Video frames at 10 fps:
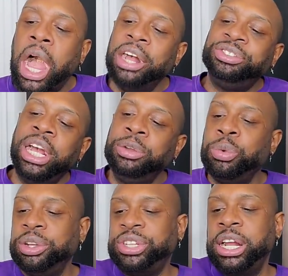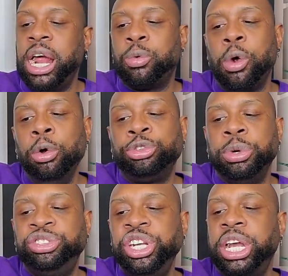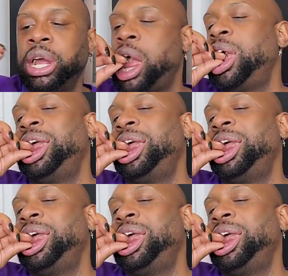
As Sam's gonna say that rosary chicken.